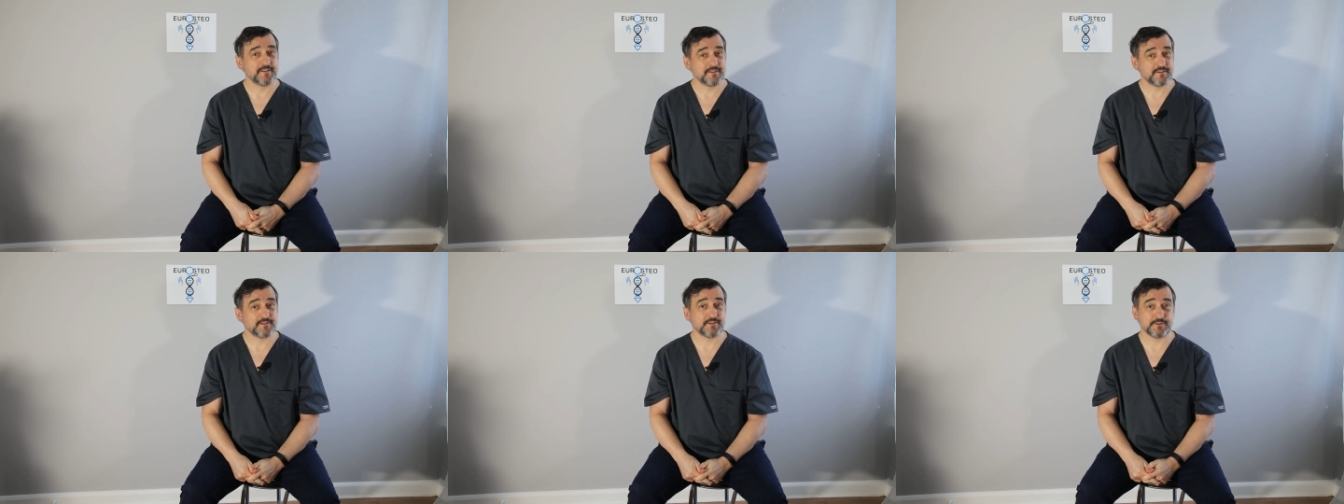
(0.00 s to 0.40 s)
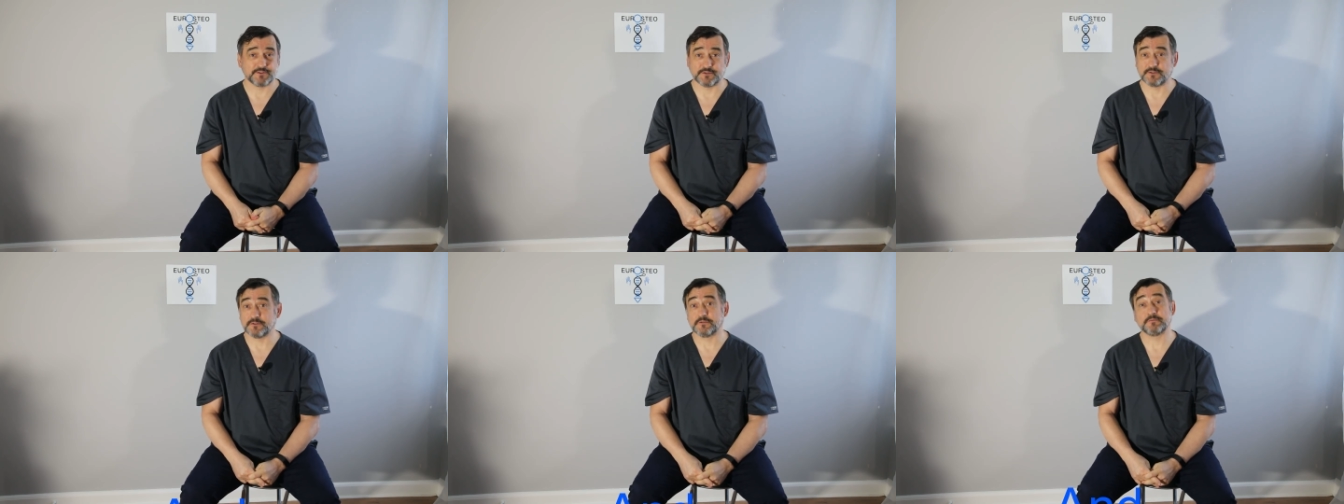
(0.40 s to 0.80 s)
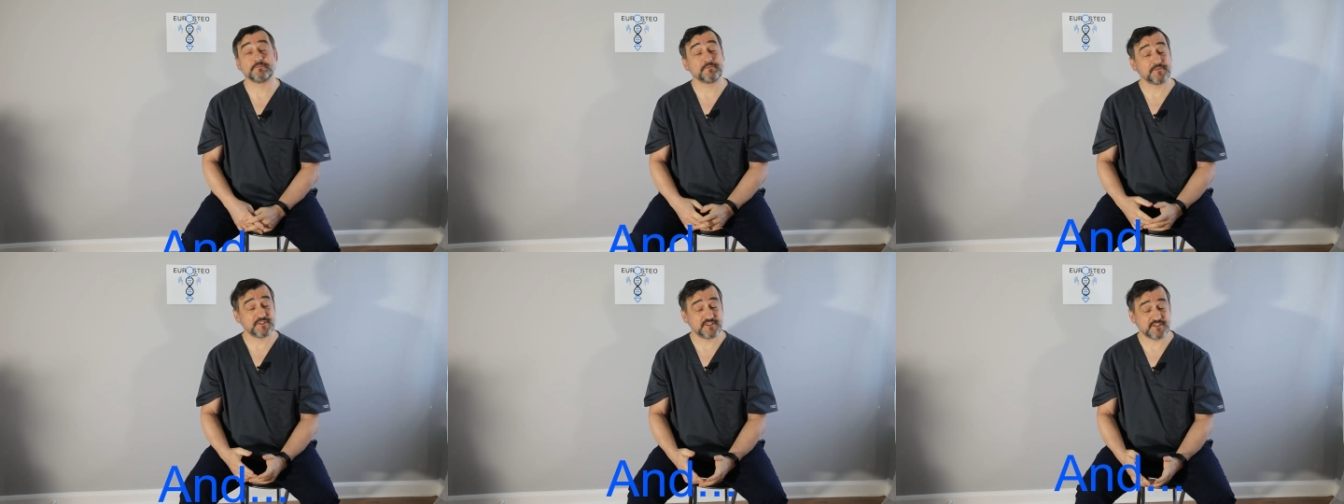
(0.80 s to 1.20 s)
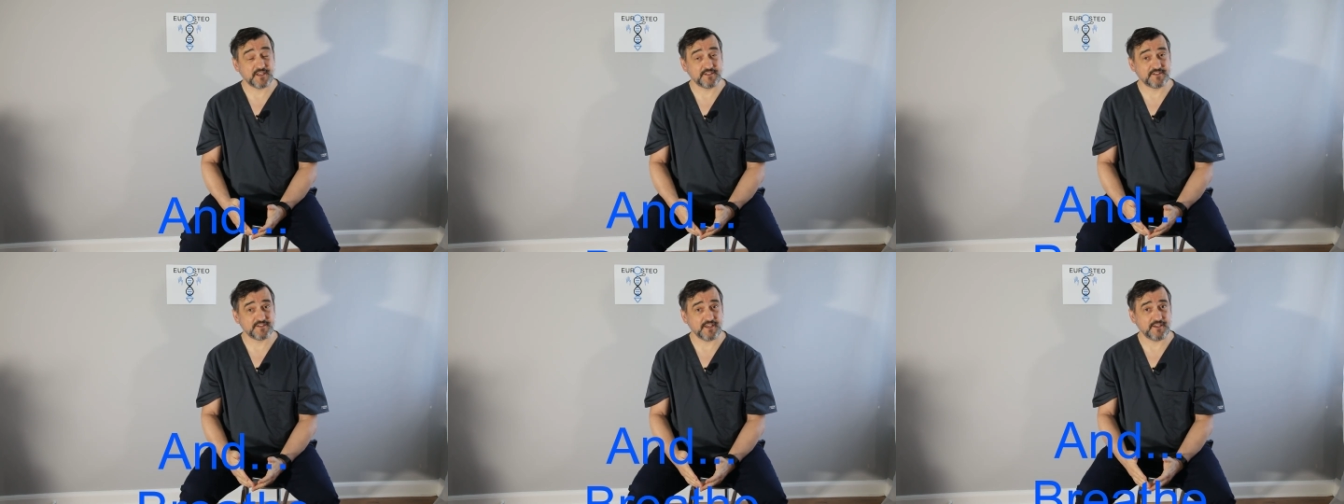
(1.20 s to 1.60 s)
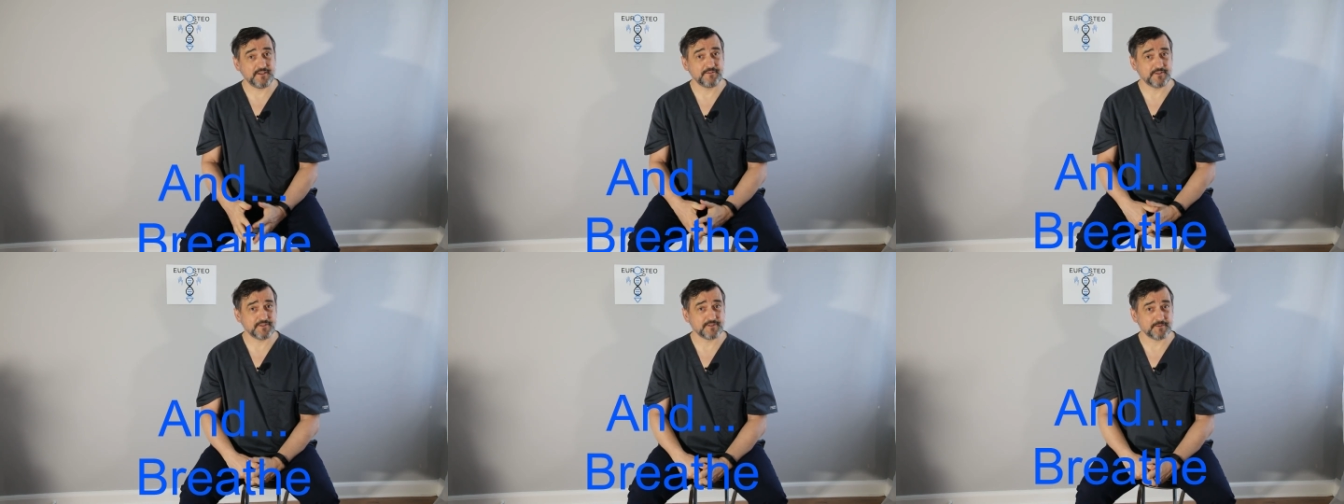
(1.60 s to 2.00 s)
So stay
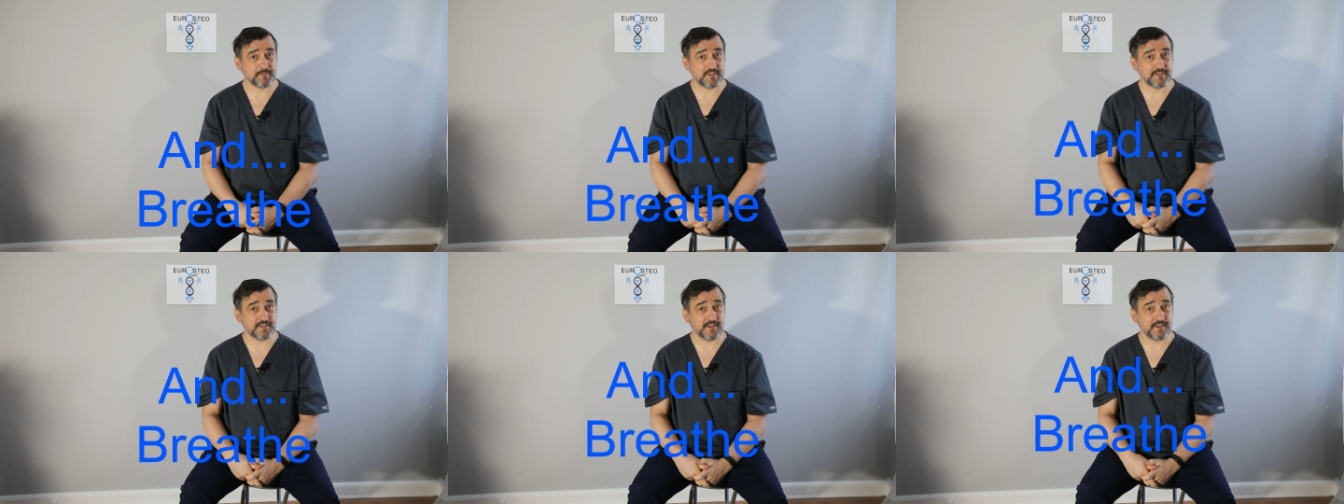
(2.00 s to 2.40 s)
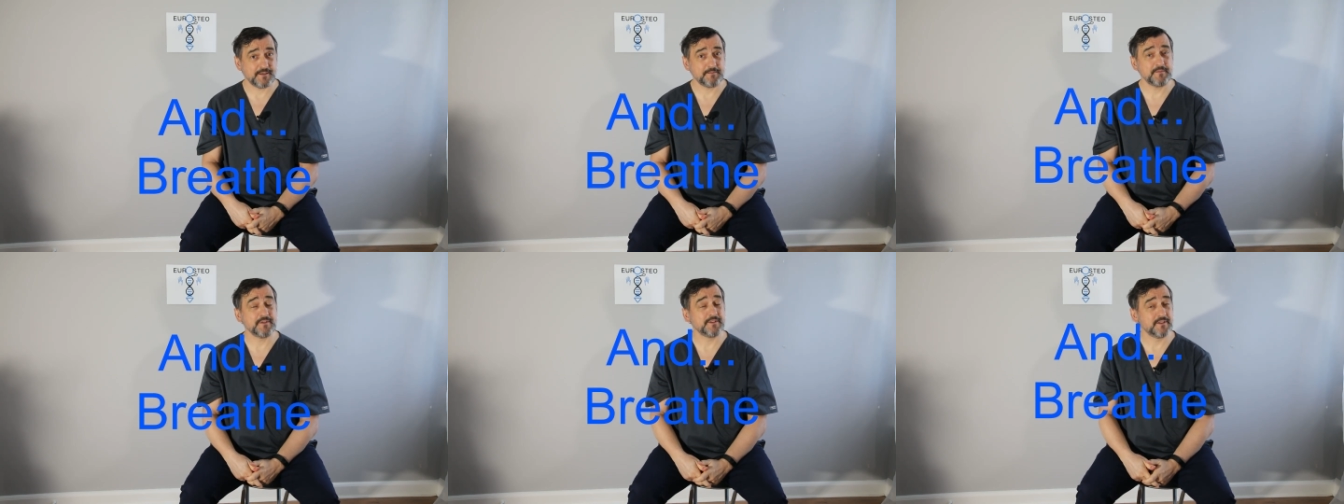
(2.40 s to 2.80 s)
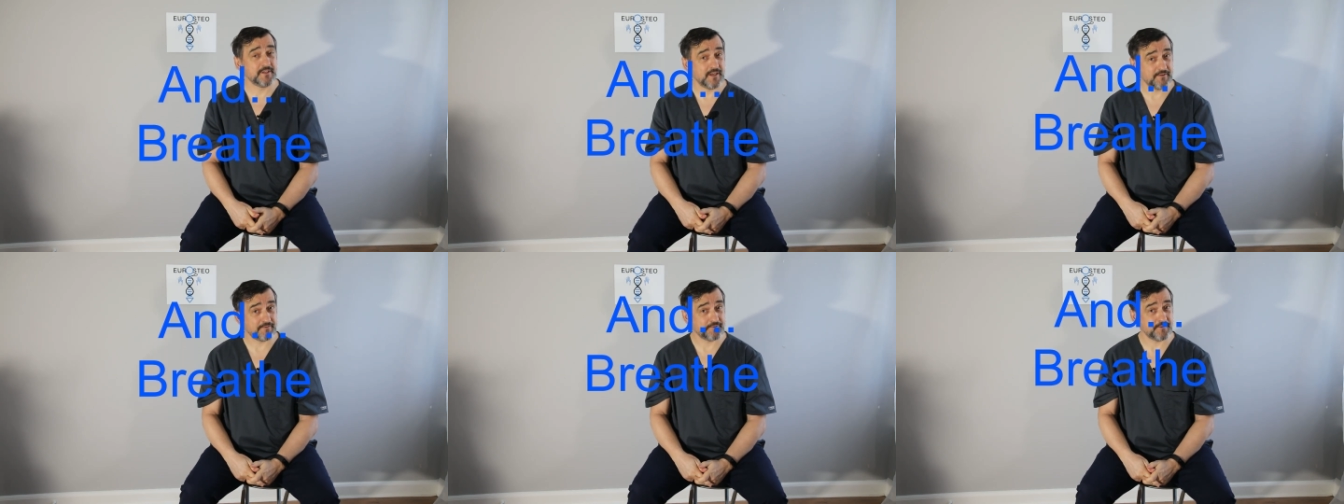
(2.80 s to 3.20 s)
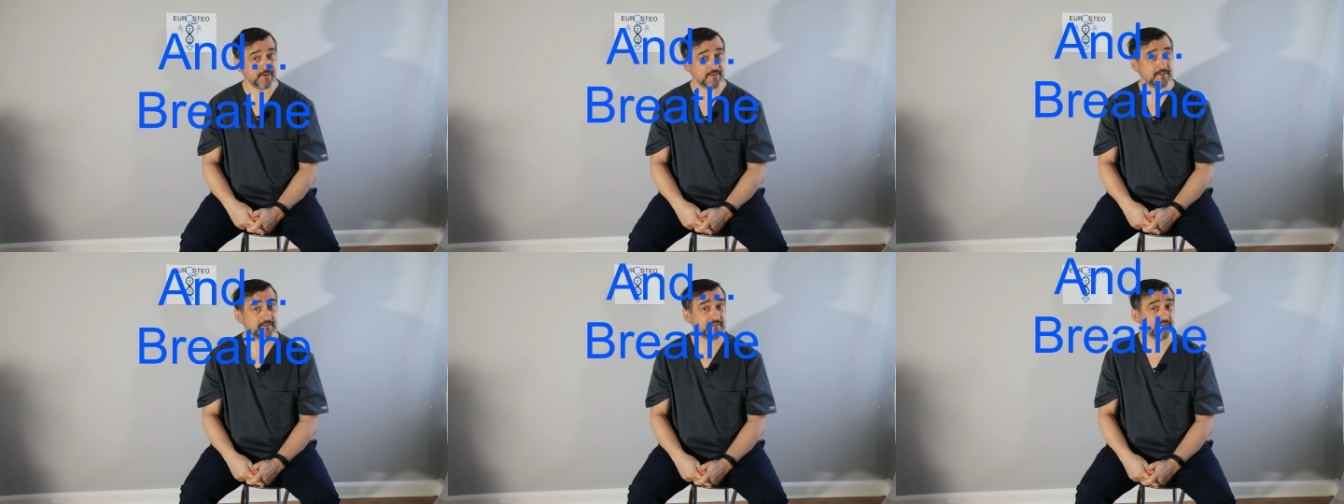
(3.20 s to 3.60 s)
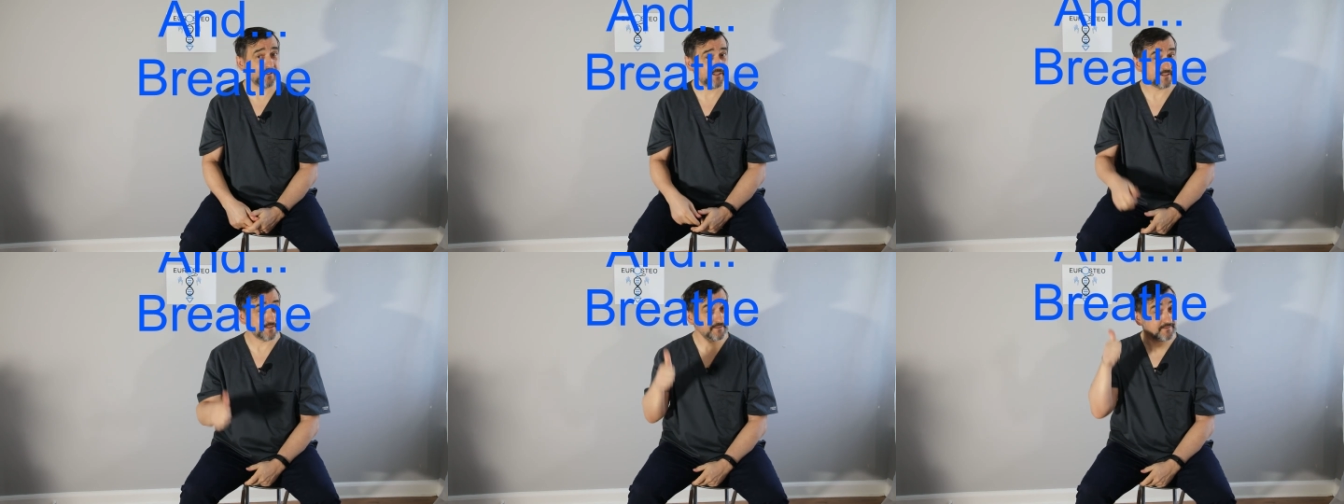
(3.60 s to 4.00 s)
safe in the meantime, have fun,
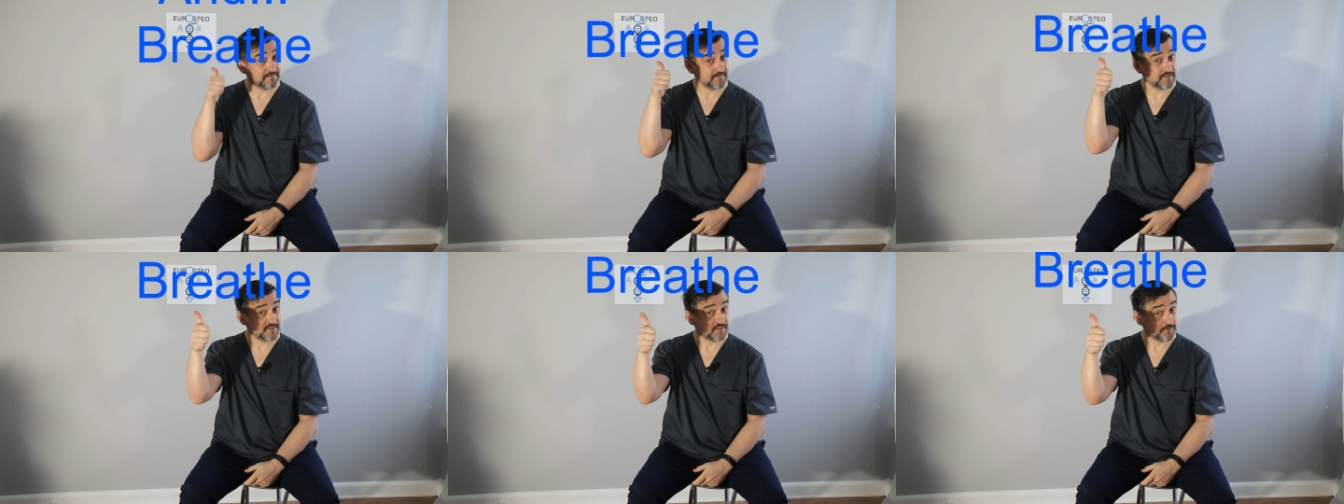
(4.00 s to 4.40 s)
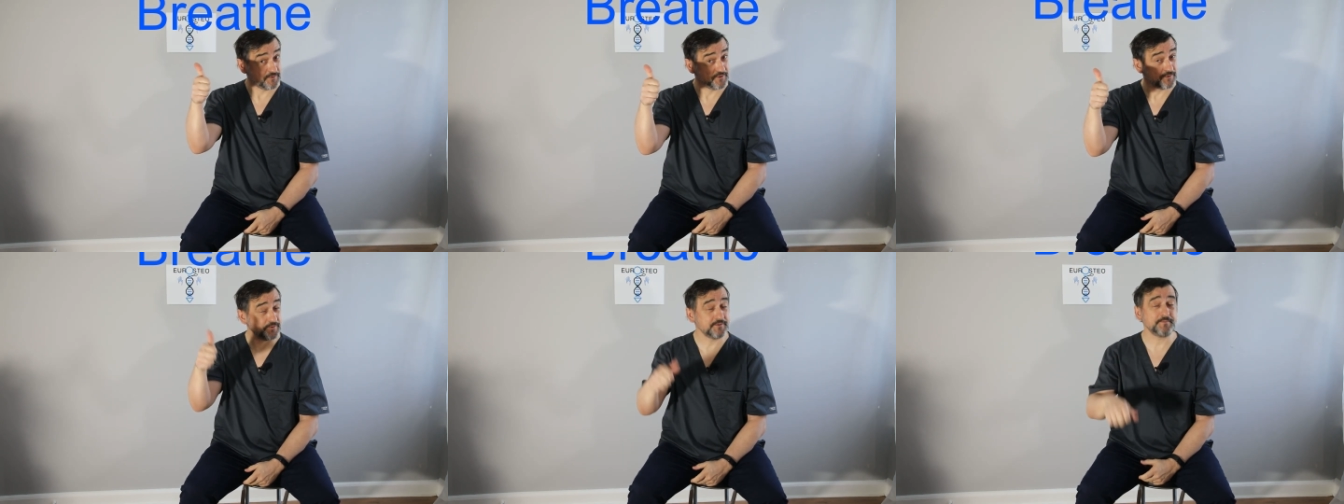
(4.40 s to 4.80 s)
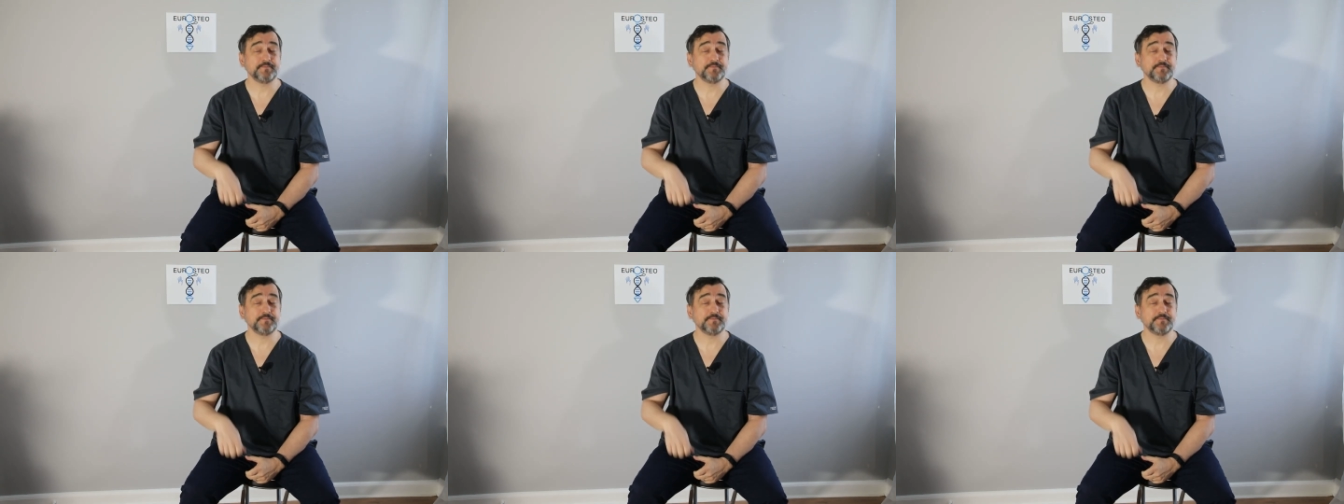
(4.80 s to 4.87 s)
and see you soon.